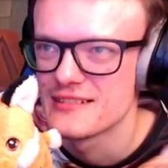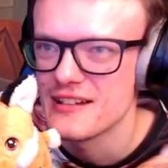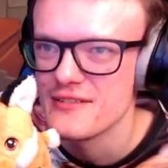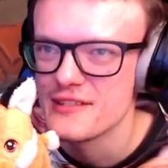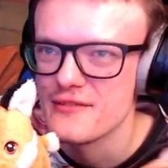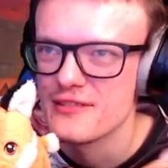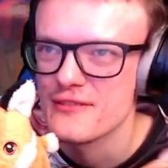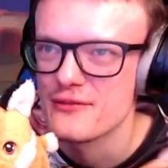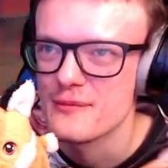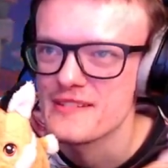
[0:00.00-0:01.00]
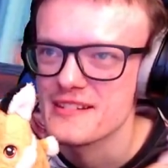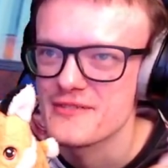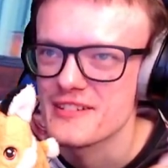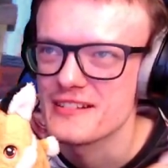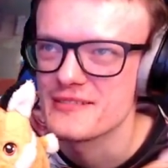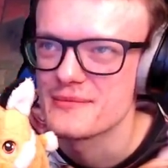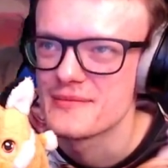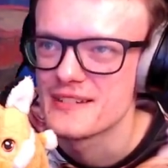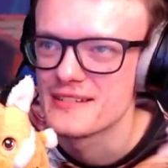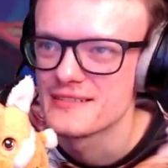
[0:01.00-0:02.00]
Why haven't I flip-flop myself again?
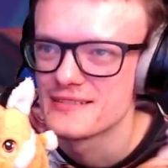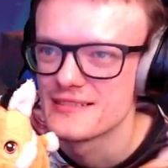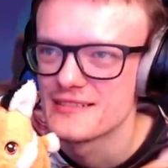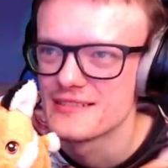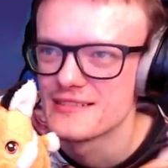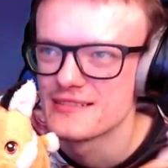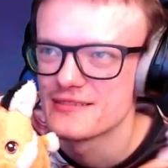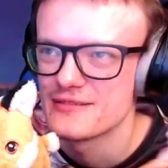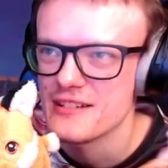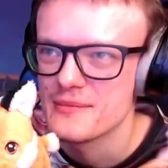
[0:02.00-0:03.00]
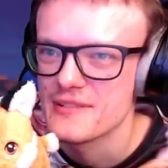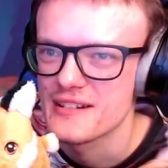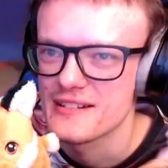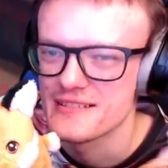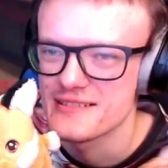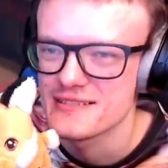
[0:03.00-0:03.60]
Man. Look at bananas.